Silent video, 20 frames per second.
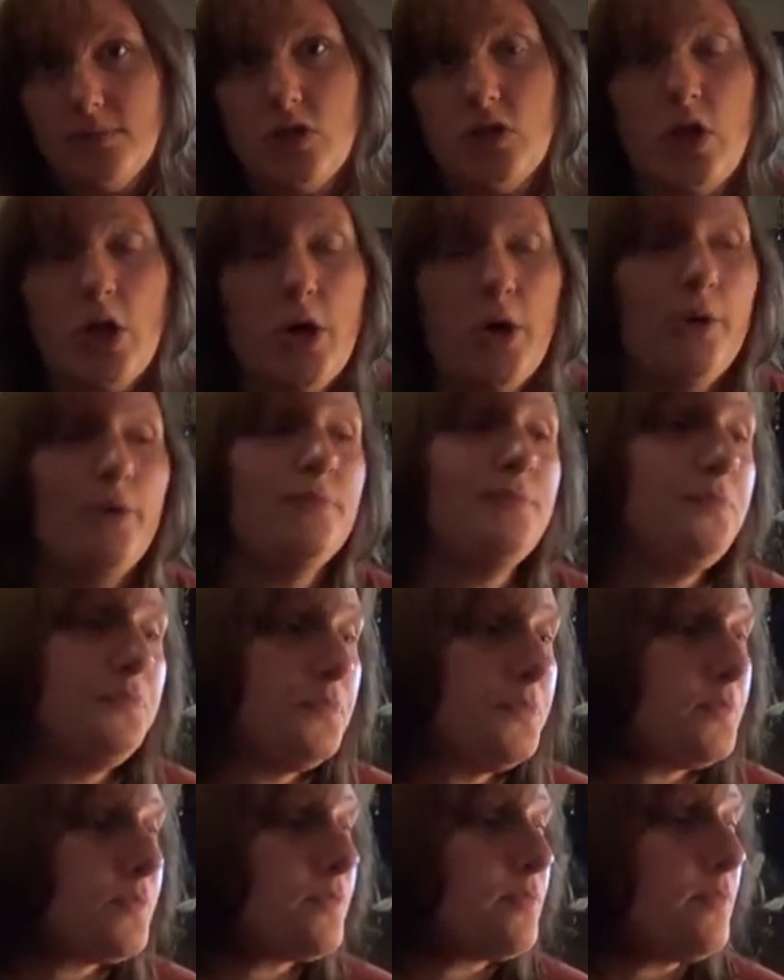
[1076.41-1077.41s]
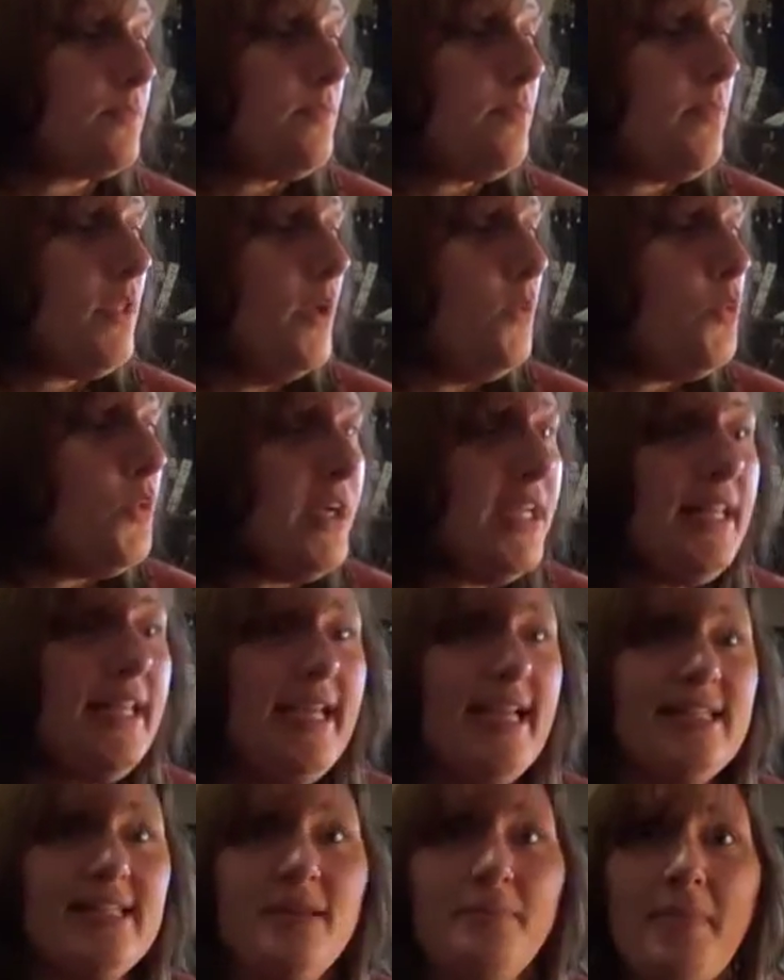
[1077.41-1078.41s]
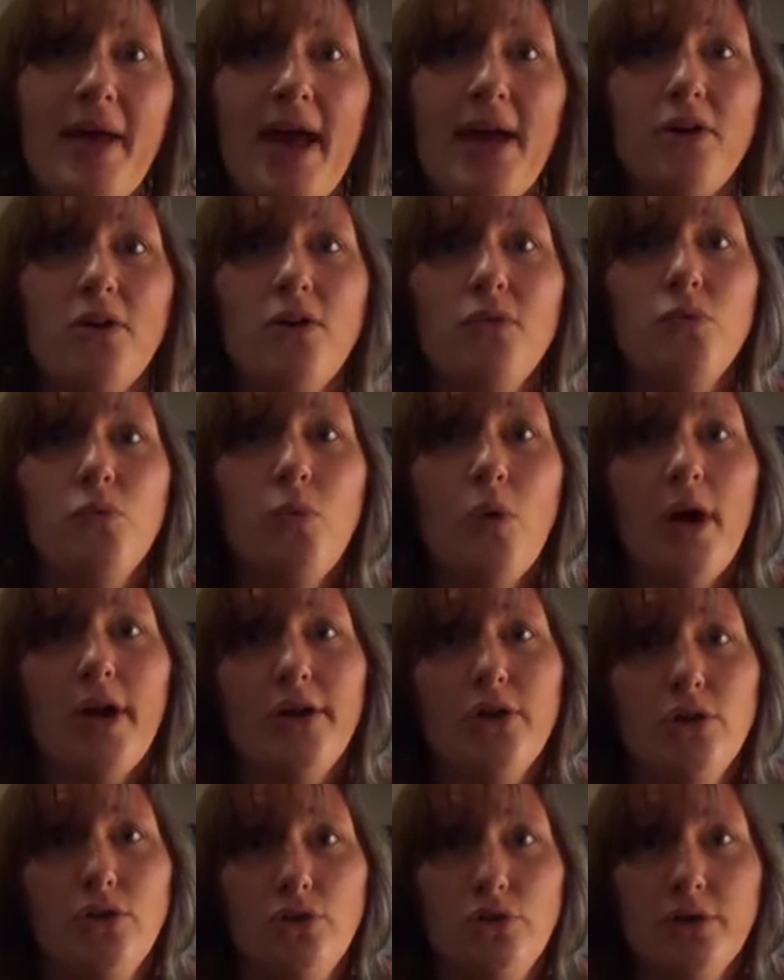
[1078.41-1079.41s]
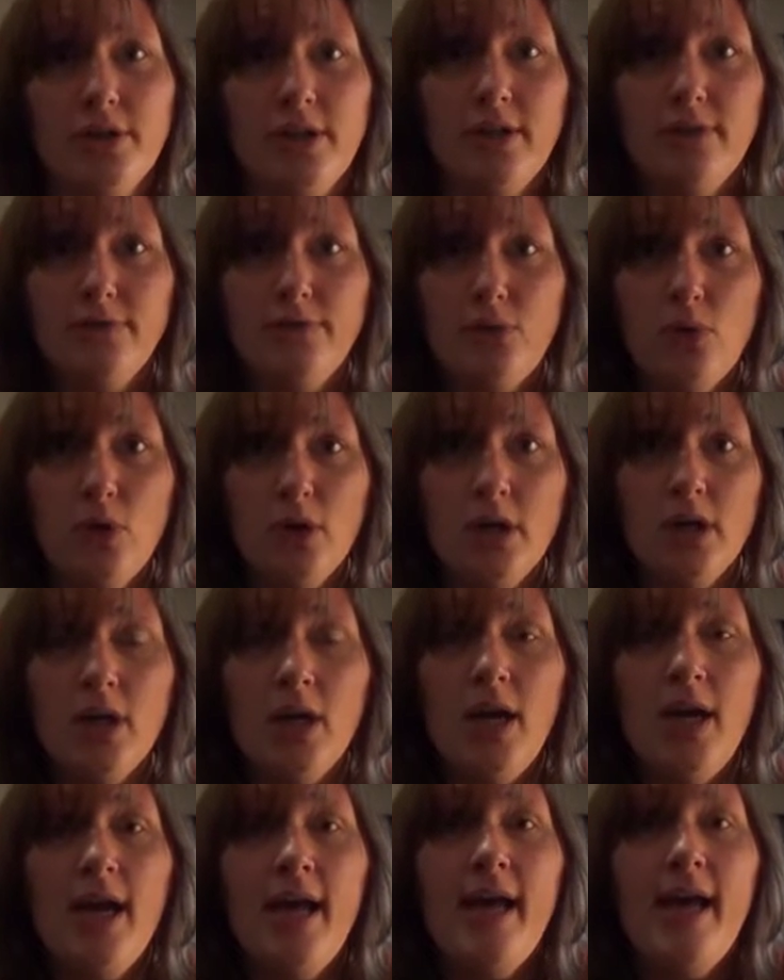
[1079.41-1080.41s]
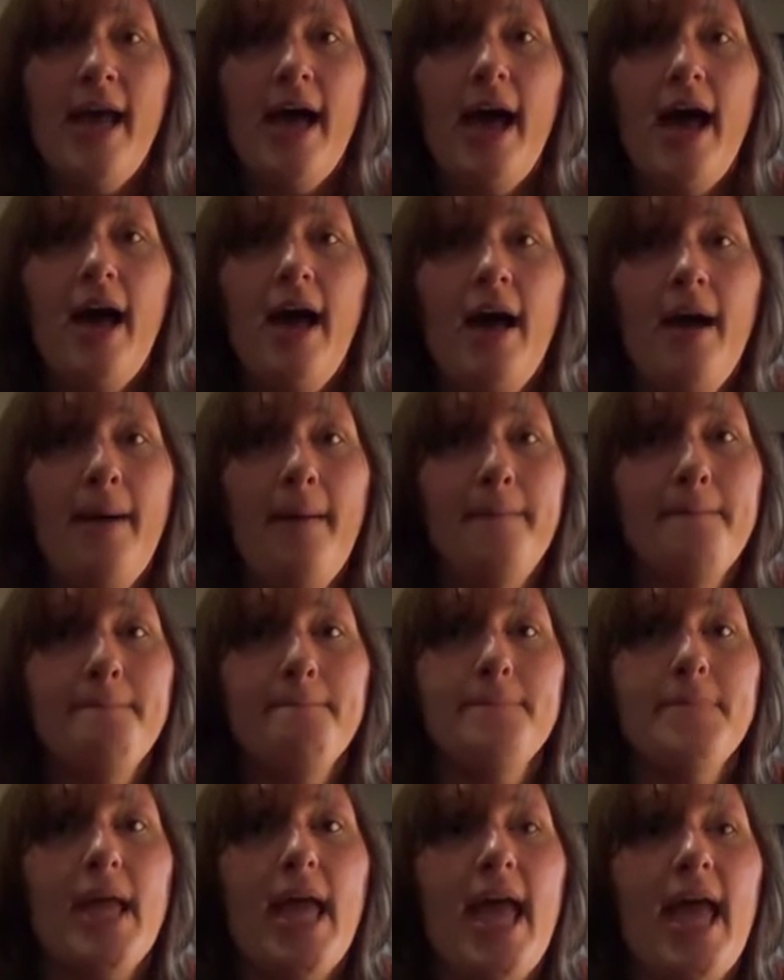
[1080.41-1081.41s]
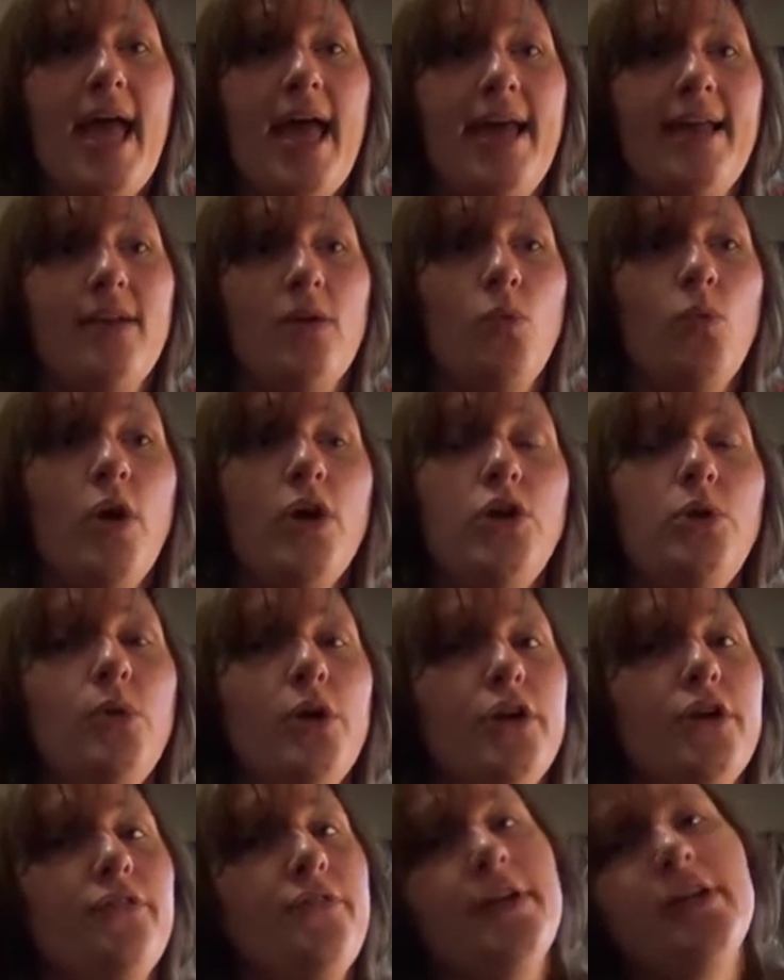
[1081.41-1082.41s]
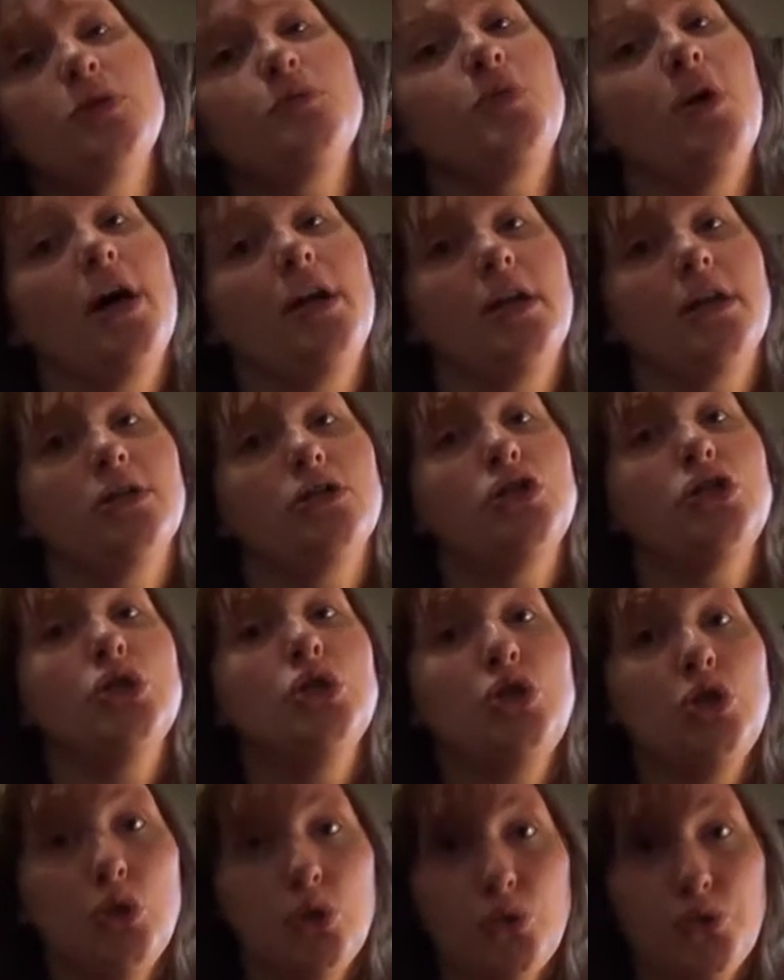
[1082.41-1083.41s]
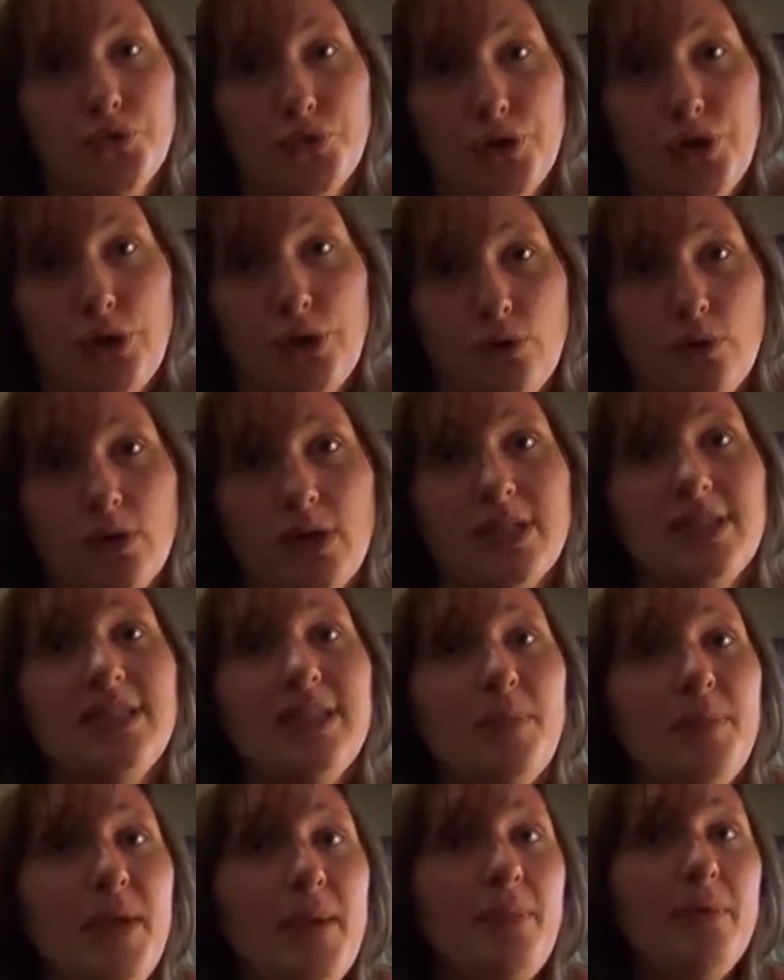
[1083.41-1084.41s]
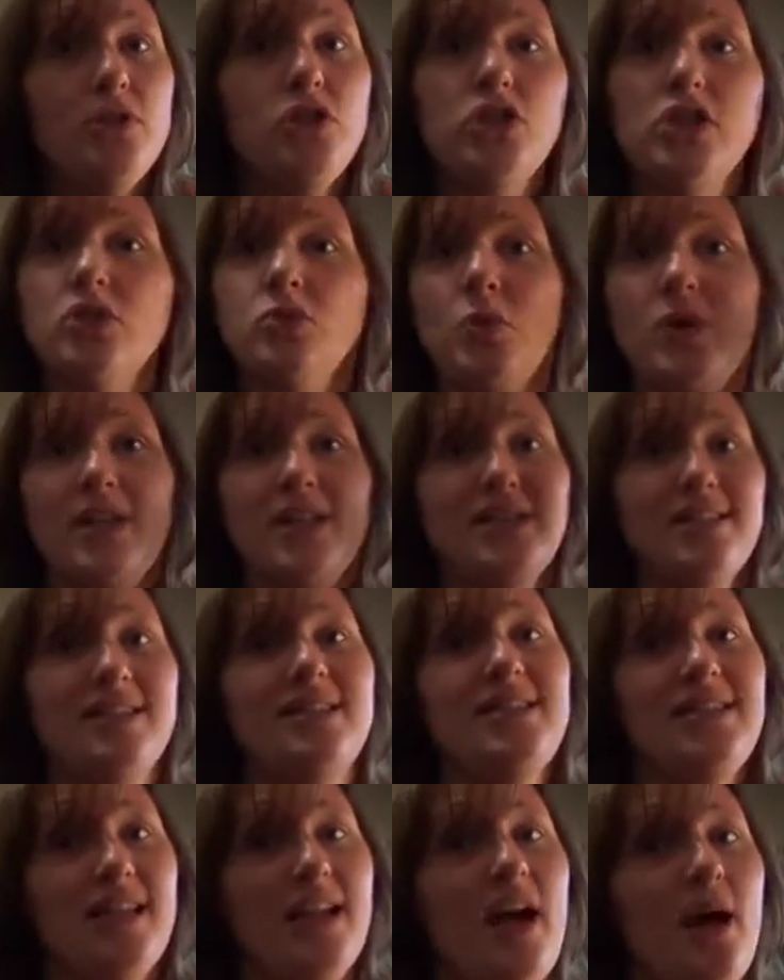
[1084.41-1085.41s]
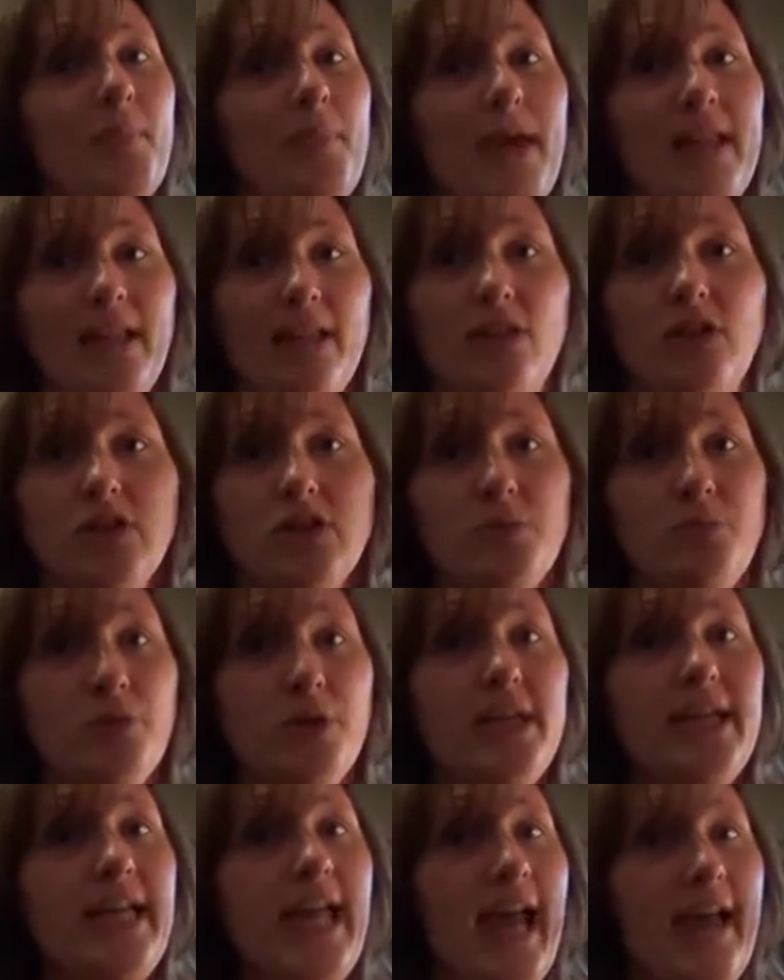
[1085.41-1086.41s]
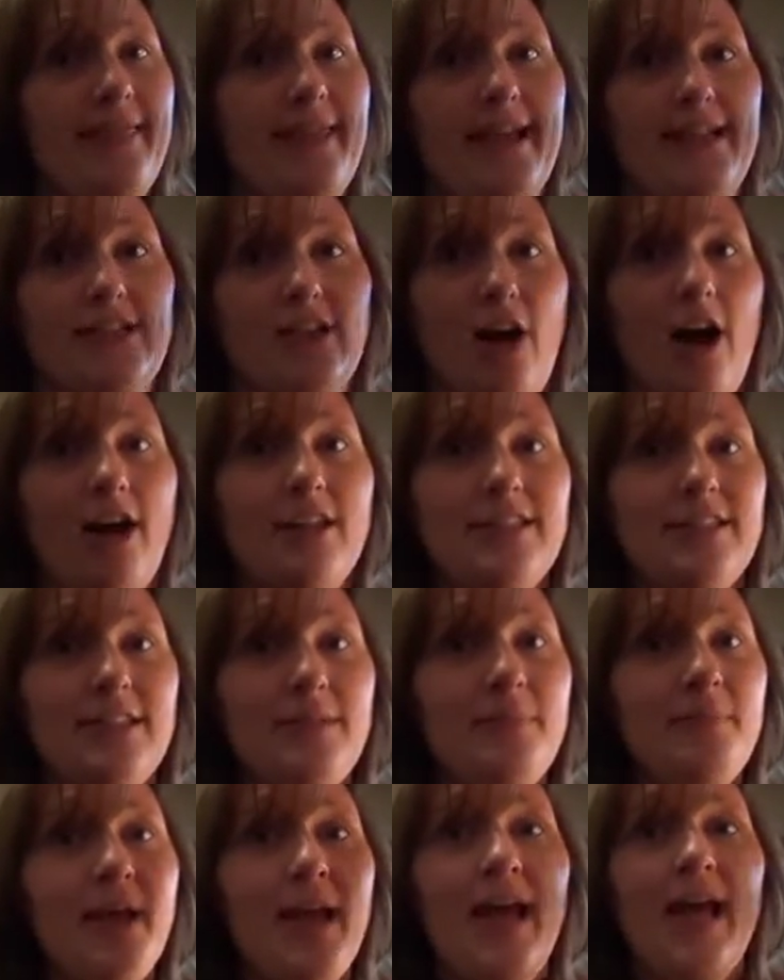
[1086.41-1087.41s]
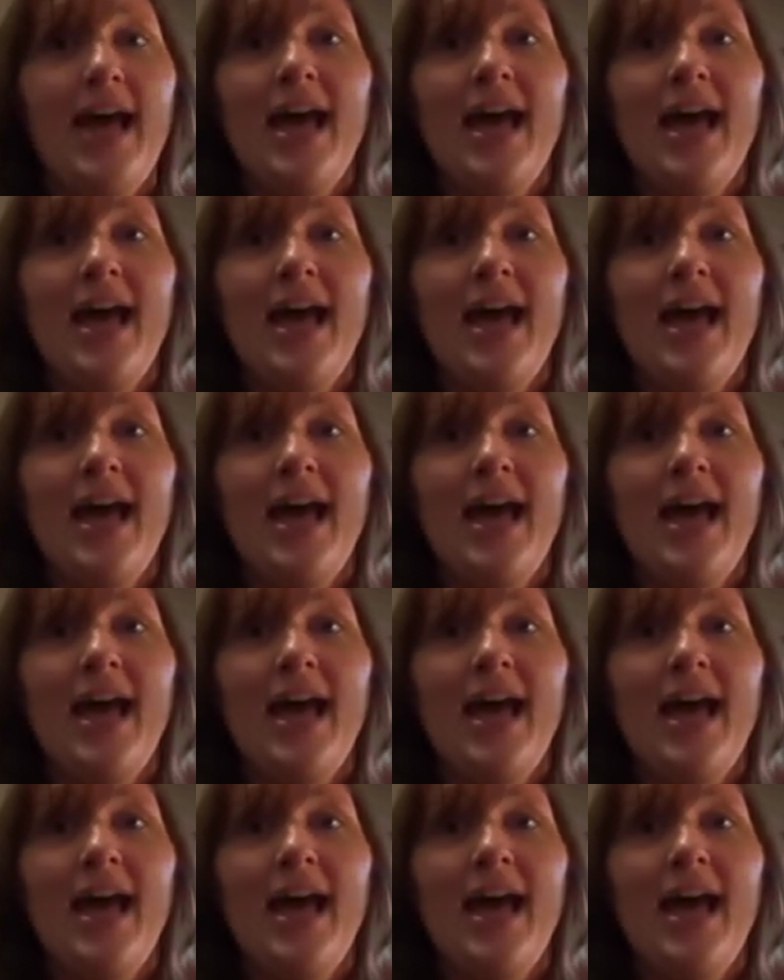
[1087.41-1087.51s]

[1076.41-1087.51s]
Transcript: So really it's a matter of what you're looking for, and what you want your finished product to do for because some people just want it to sit up and it looks pretty, and that's awesome.